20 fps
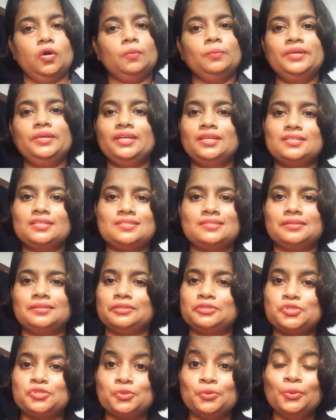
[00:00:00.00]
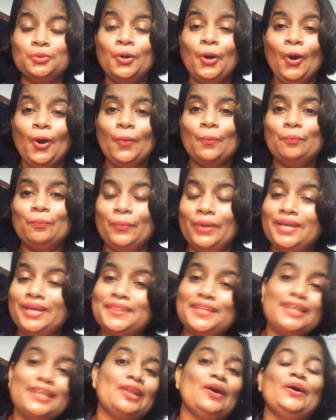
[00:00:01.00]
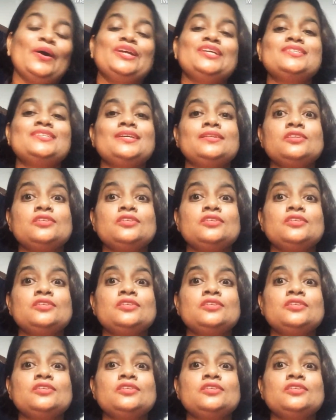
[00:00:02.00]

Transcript: Nobody is there to make the noise